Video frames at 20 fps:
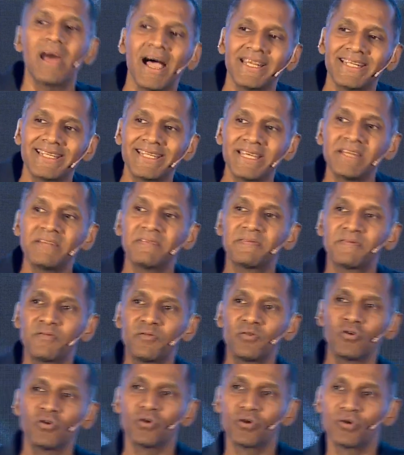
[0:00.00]
Well, I did it
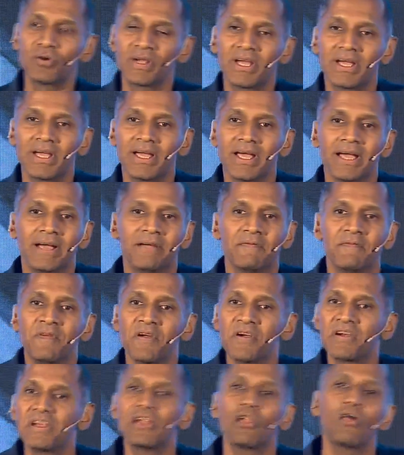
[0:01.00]
for a
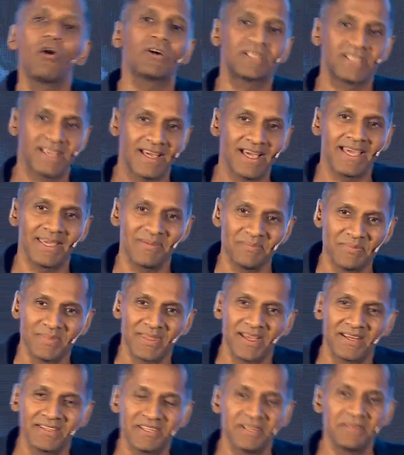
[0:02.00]
very long
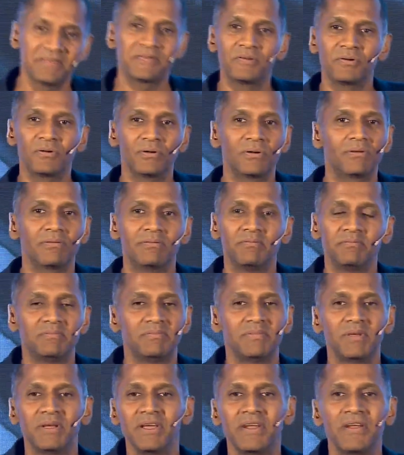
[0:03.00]
time. I did it for,
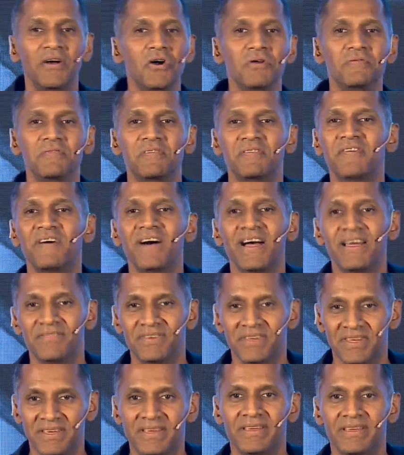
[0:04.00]
you know, over
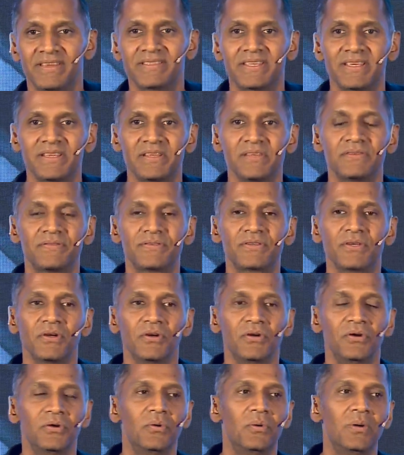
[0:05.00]
5 years.
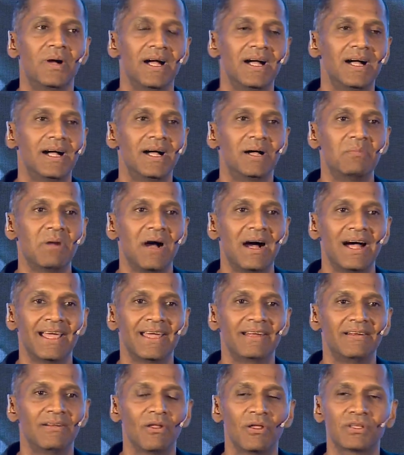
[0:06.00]
So
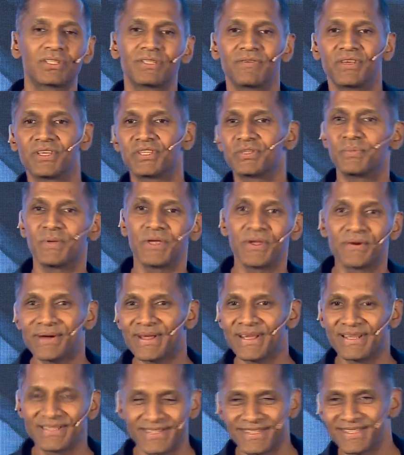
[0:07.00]
I had lots of
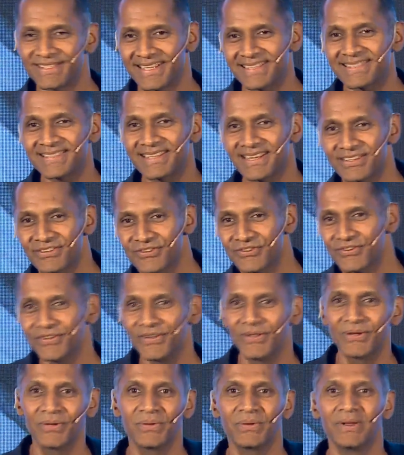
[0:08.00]
experiences as
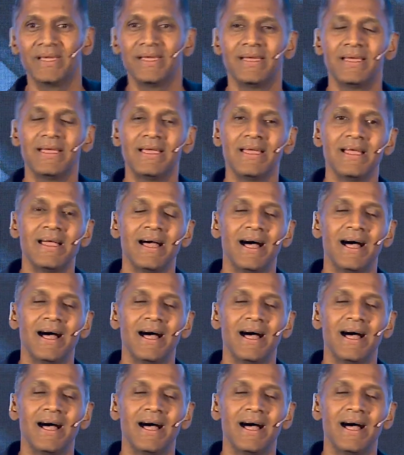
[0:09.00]
such, you know.